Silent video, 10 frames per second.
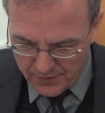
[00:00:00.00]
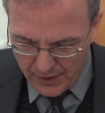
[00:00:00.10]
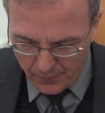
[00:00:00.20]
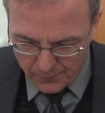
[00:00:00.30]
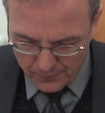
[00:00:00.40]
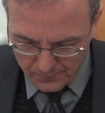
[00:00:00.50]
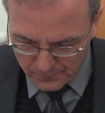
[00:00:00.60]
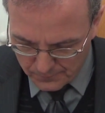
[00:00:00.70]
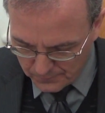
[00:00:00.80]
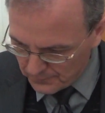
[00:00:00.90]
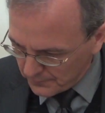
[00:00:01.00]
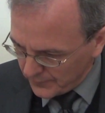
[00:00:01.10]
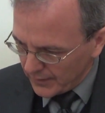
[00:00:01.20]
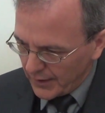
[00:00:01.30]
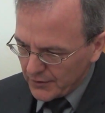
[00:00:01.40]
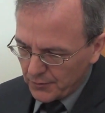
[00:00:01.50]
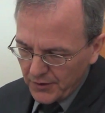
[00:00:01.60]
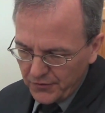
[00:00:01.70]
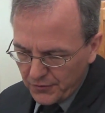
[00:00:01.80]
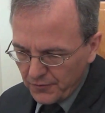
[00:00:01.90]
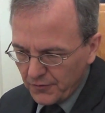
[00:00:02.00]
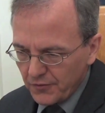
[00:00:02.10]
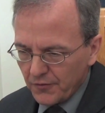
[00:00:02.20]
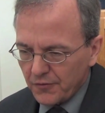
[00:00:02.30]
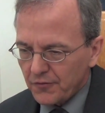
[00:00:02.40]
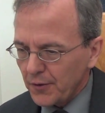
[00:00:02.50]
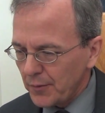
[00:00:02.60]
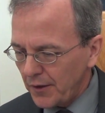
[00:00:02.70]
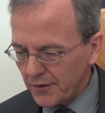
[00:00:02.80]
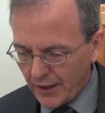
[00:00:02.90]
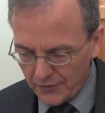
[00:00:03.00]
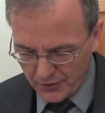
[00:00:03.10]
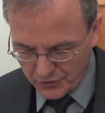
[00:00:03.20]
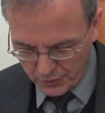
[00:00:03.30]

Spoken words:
Now, I'd like to read from another Catholic